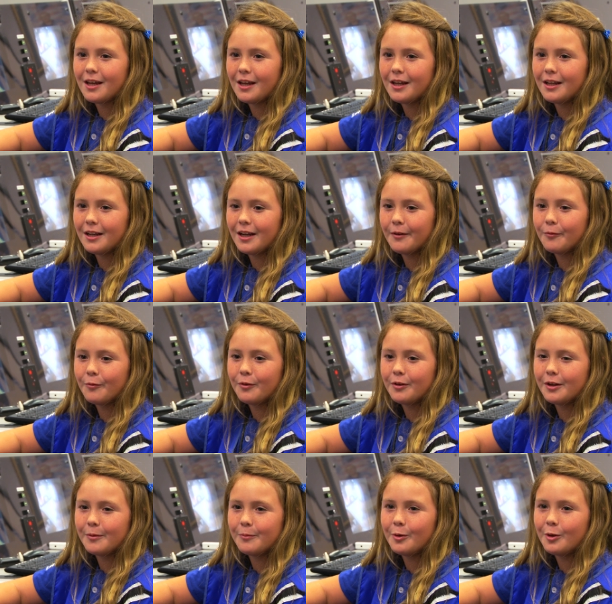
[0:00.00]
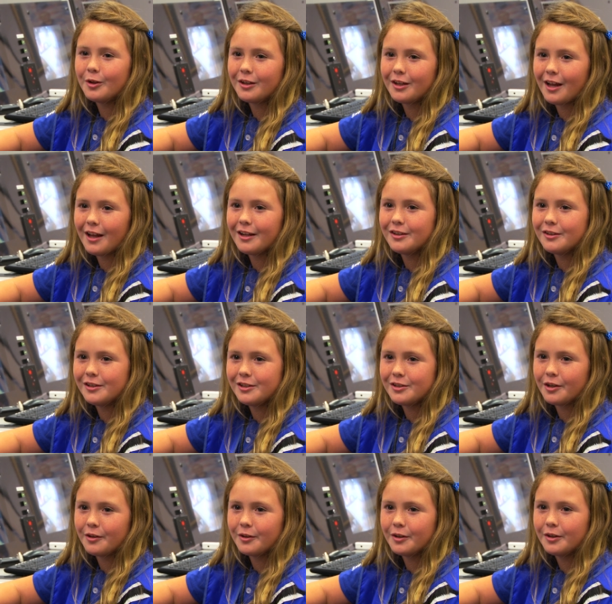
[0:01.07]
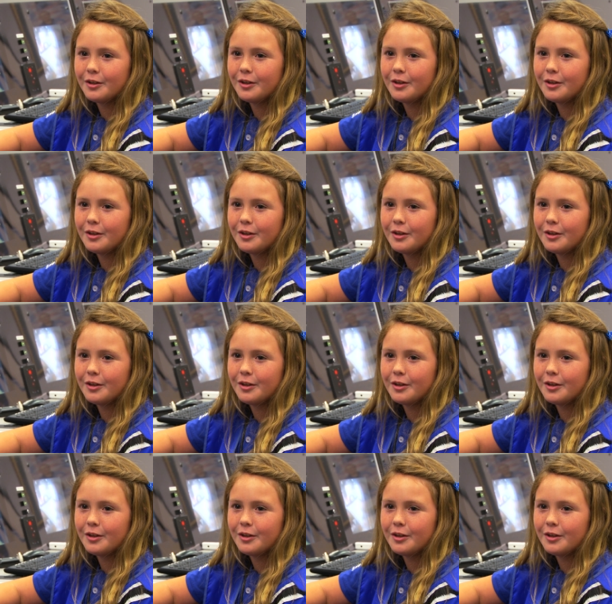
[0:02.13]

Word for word: and everyone communicated to each other.